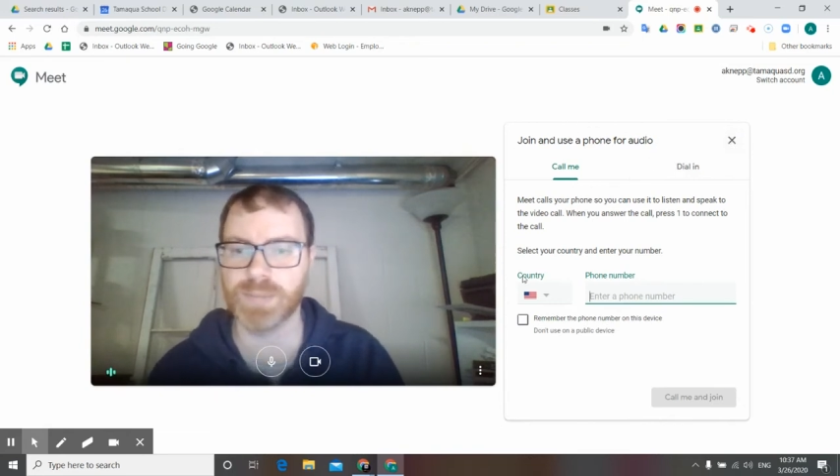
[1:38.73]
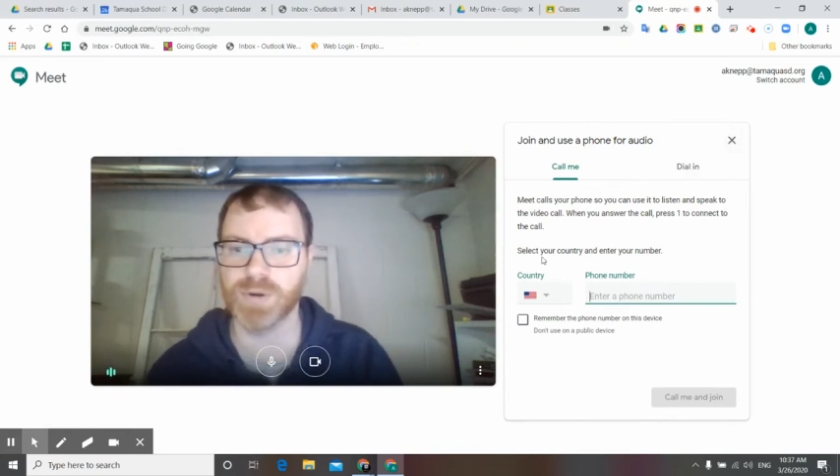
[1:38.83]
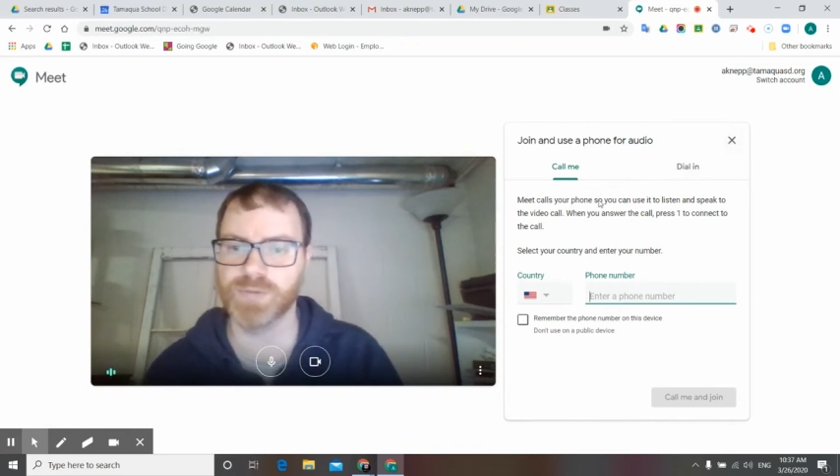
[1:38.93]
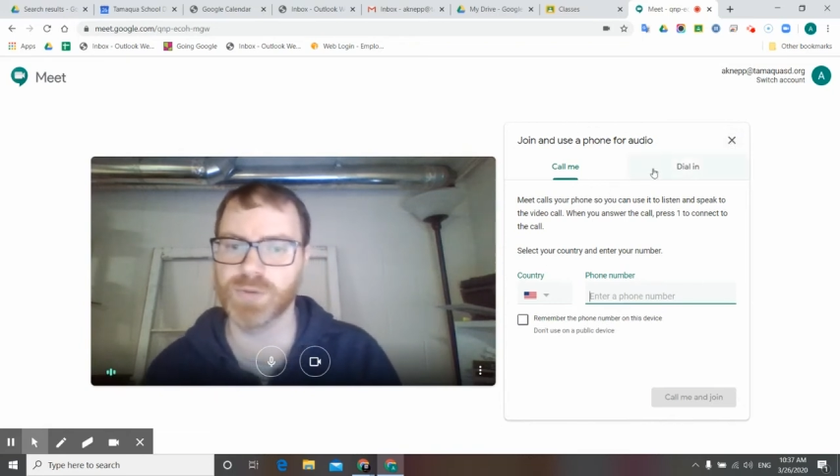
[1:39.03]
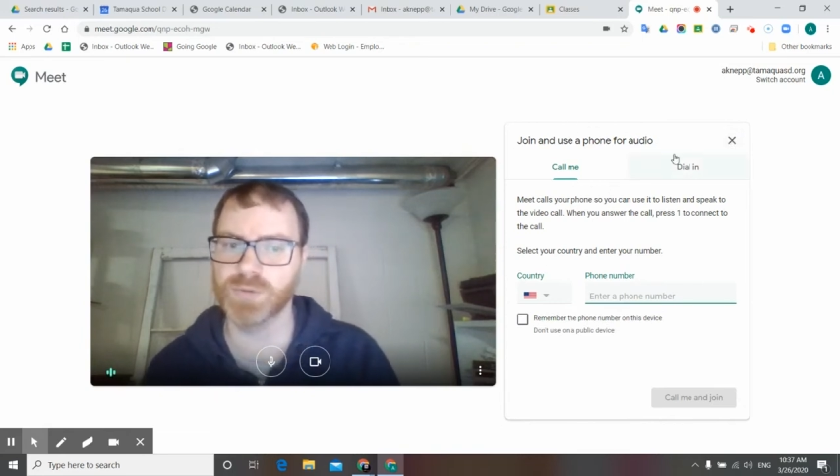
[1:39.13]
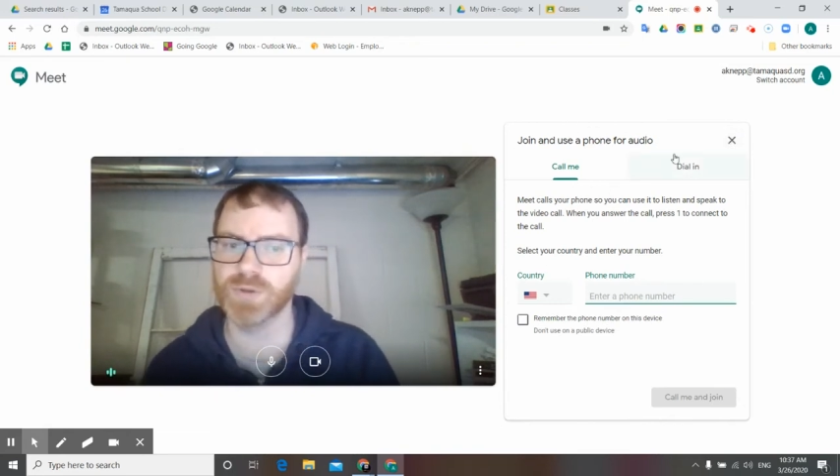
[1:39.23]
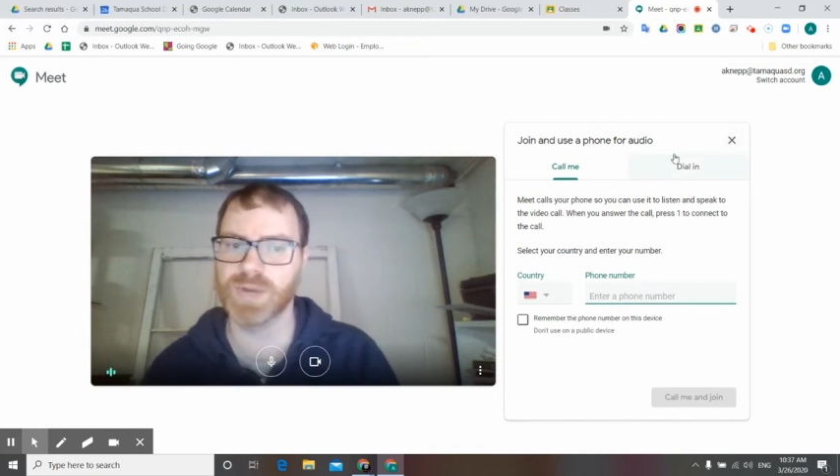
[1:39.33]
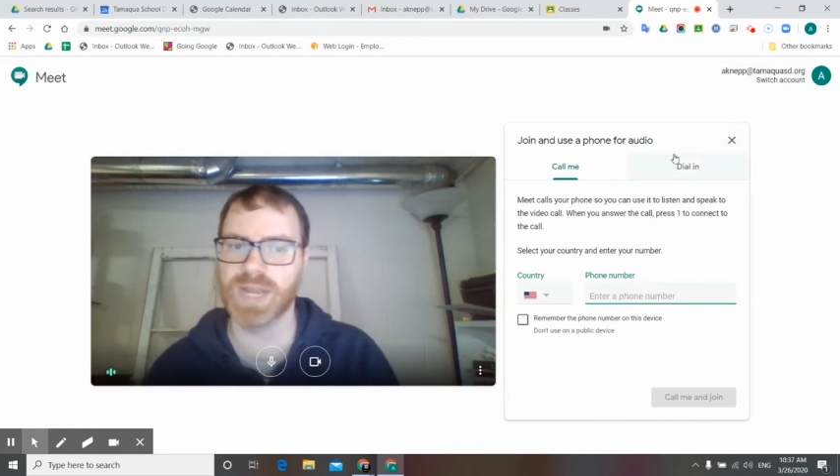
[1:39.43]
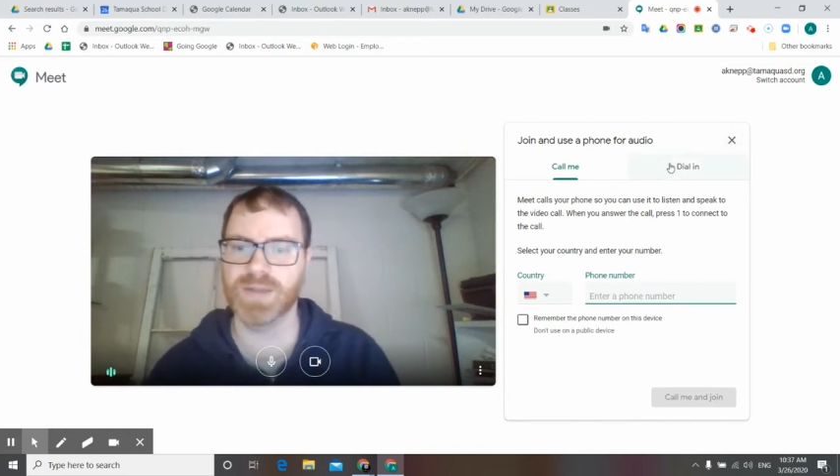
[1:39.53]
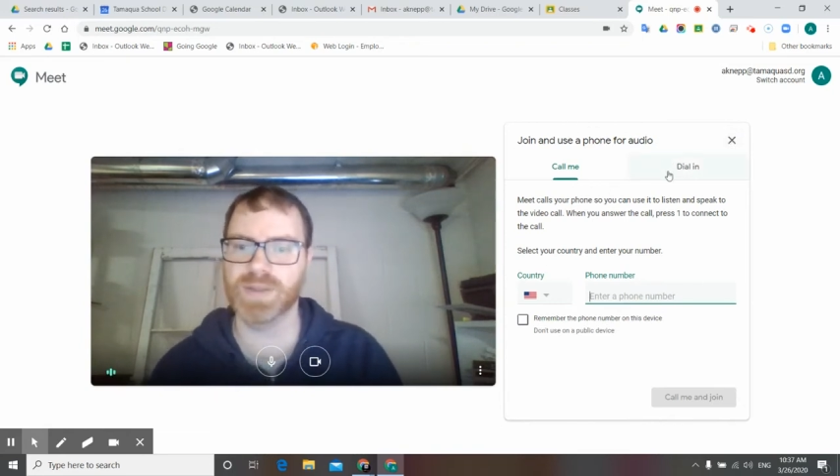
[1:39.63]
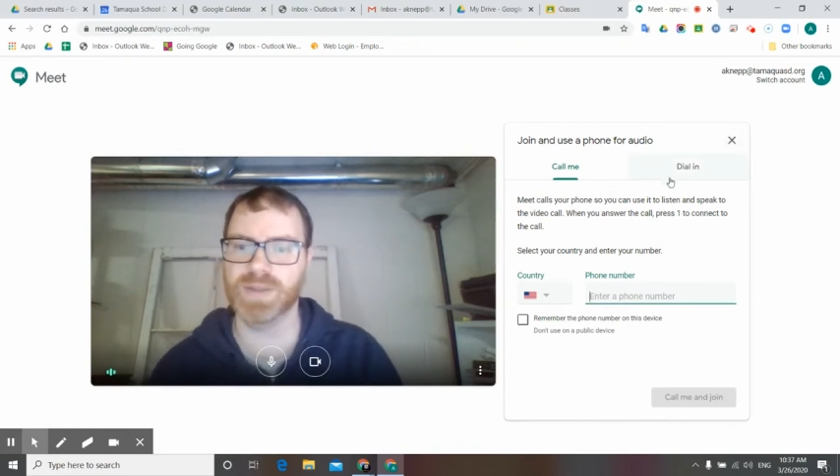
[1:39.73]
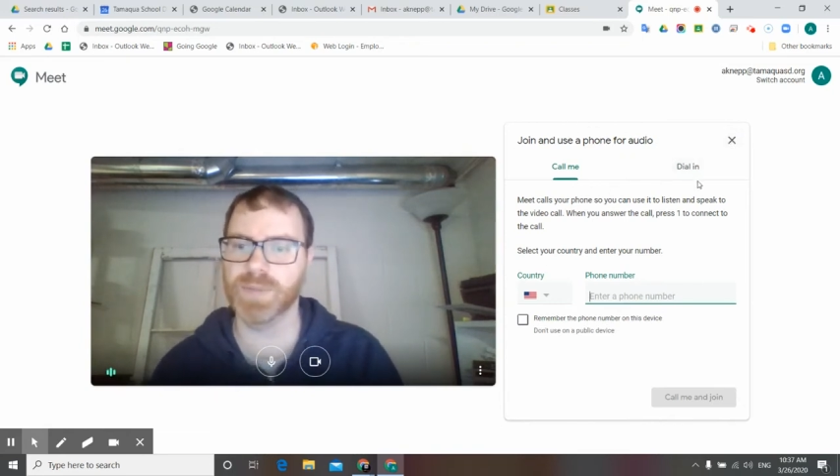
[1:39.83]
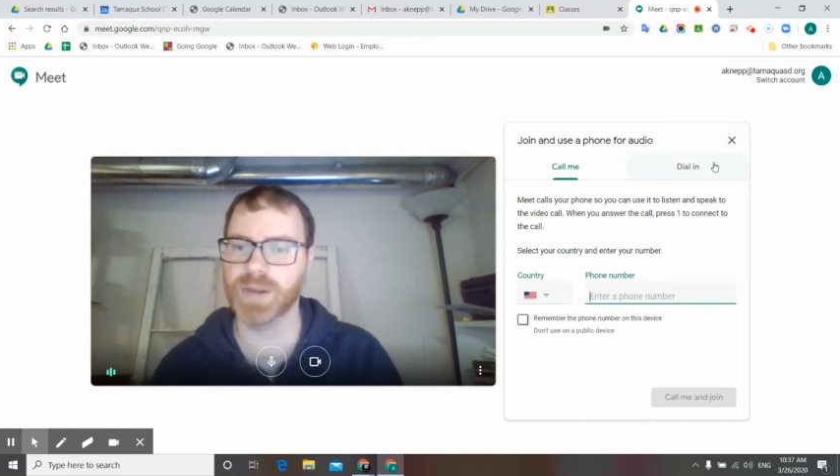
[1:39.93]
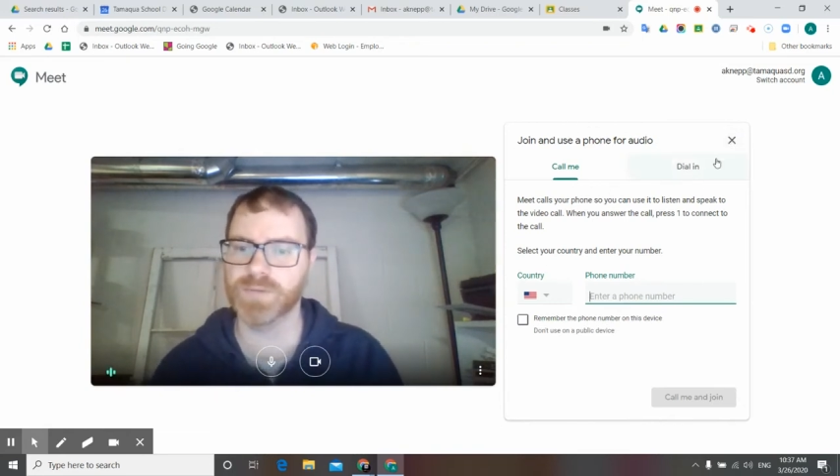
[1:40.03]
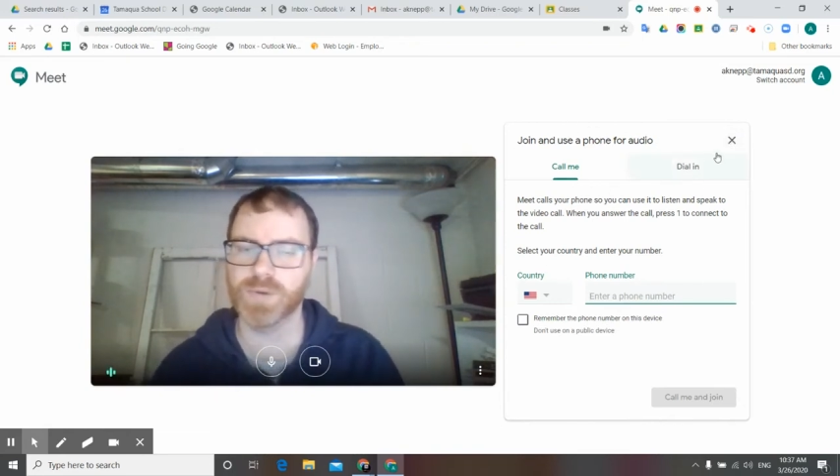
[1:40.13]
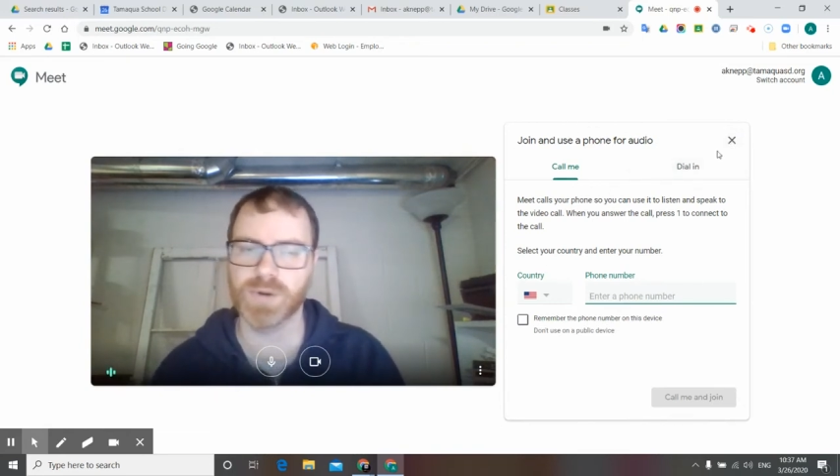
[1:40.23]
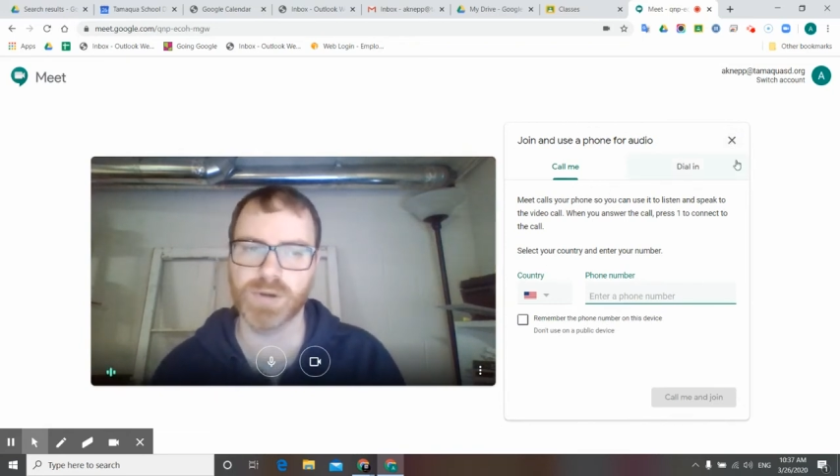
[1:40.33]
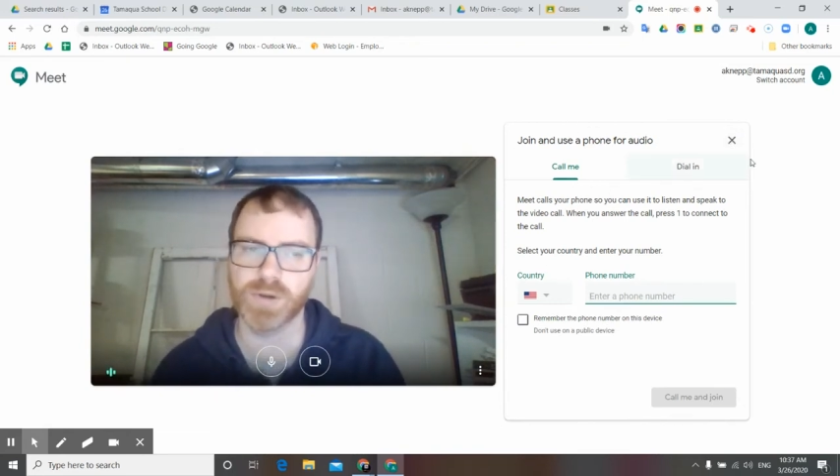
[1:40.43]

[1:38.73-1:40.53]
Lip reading: or if you don't have a microphone on